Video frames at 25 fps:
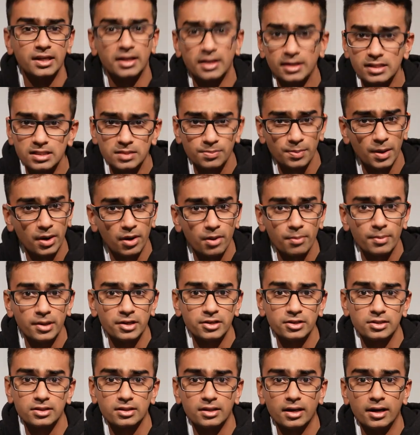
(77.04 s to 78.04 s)
an
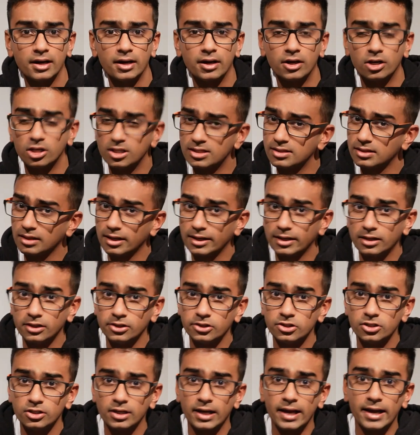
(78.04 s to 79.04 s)
experiment that is
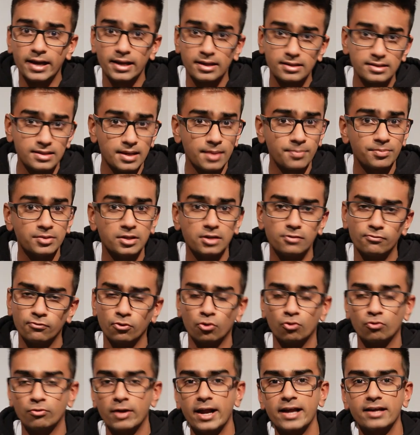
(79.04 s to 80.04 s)
likely to get accepted
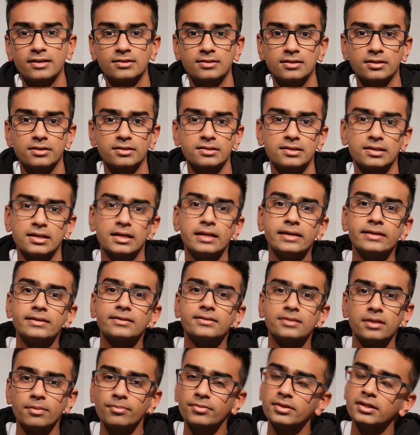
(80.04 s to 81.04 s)
for Rexus
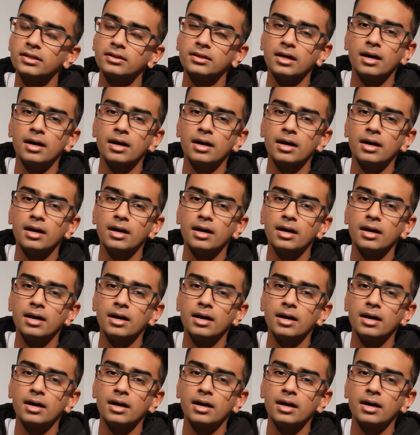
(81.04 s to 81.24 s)
is something